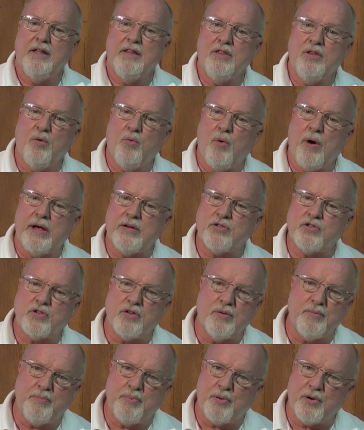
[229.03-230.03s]
the
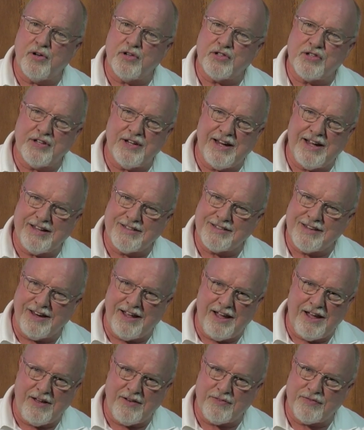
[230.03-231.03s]
Western person has
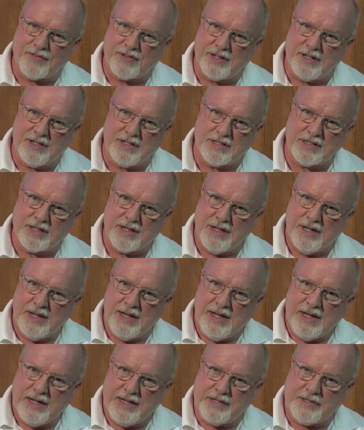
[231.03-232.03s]
left is
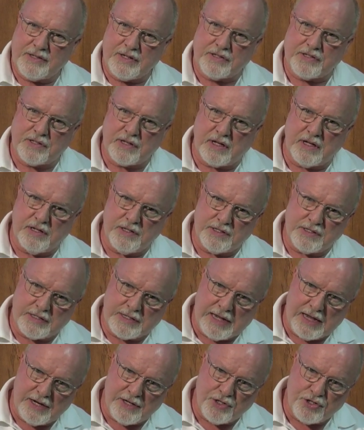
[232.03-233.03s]
this
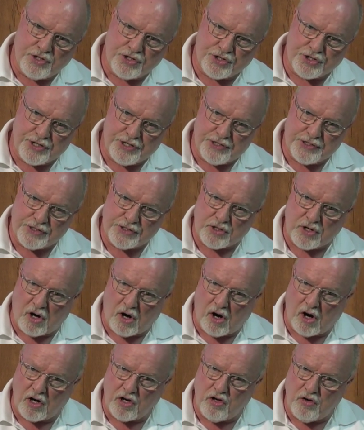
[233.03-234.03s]
contentious,
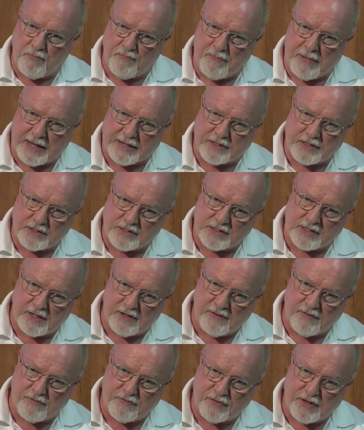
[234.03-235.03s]

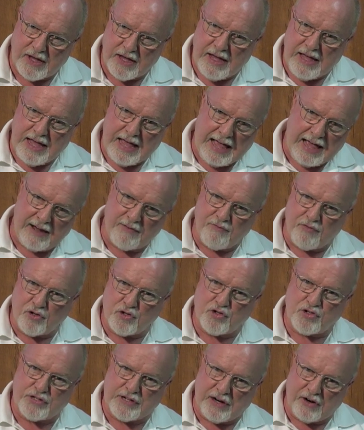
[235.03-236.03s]
argumentative,
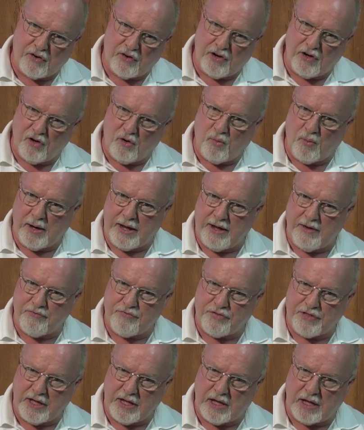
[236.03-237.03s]
adversarial way of
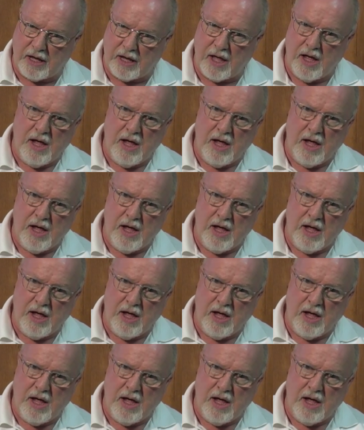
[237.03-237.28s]
thinking.